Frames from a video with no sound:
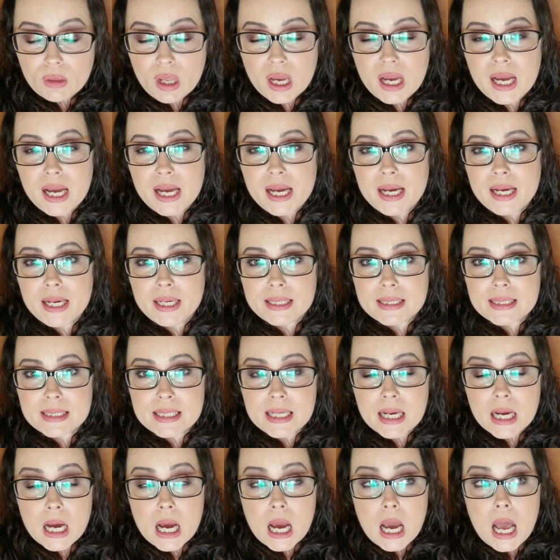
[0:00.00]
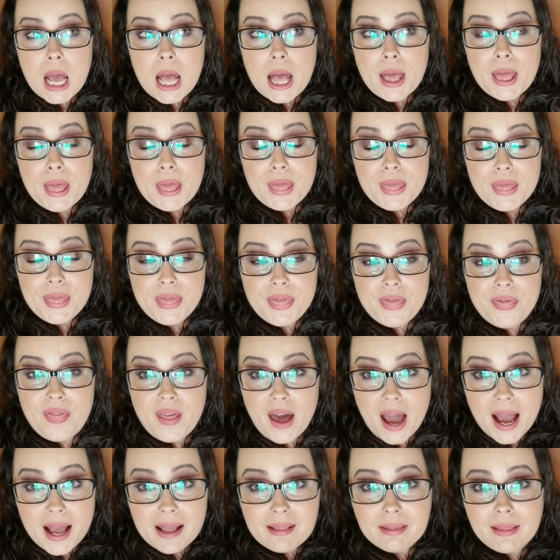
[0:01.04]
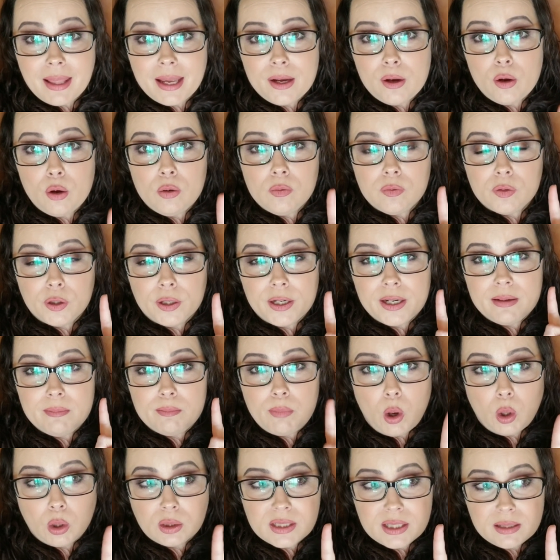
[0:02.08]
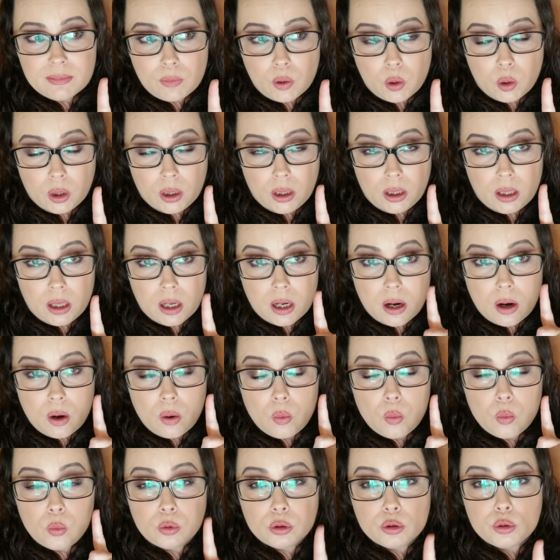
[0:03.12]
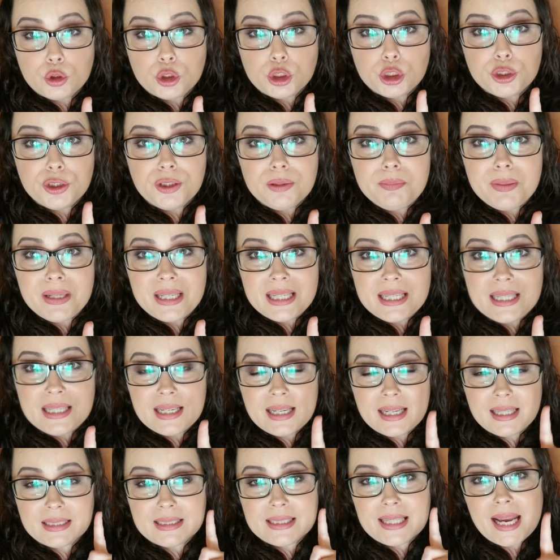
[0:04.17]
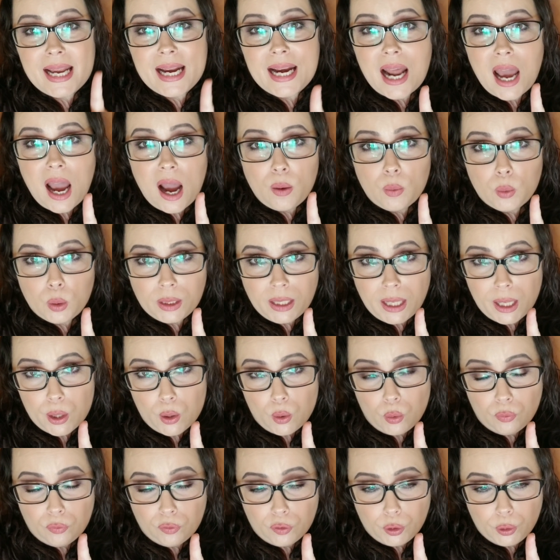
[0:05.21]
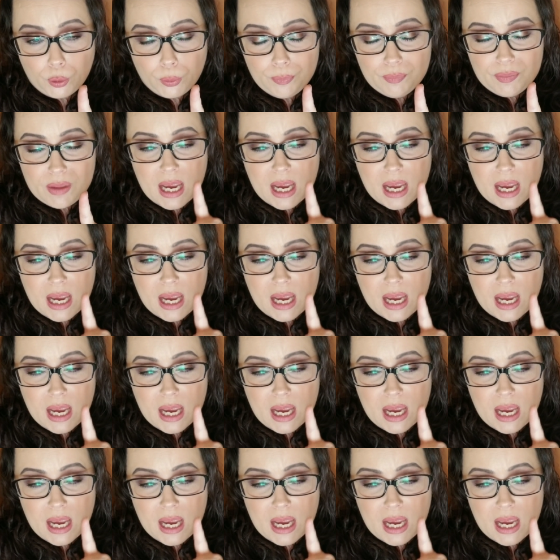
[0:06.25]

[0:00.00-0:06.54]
And that layover in Baltimore should have been a 10-hour layover.